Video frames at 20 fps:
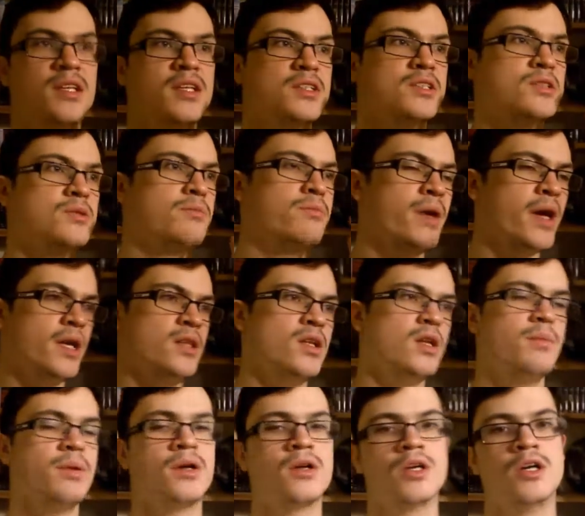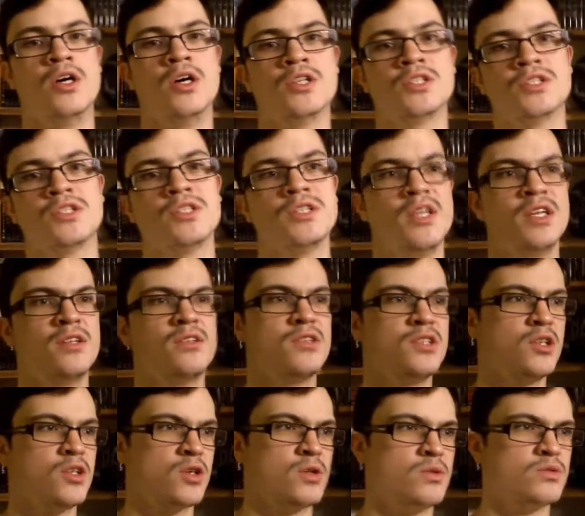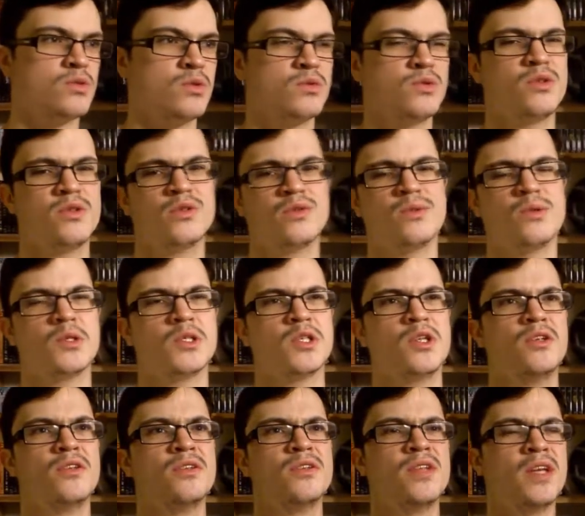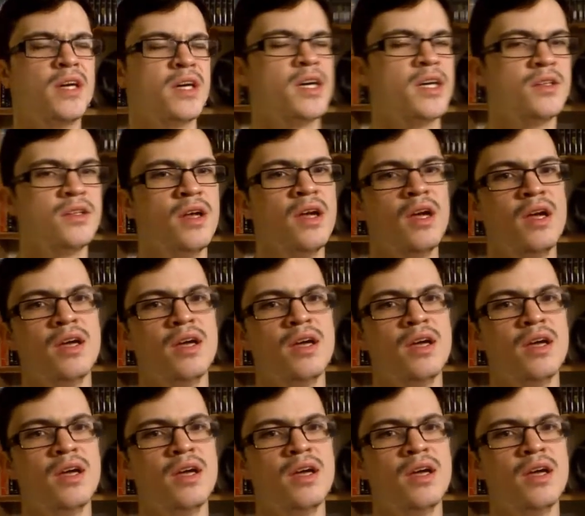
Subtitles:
is mainly because in Sherlock Holmes 2009,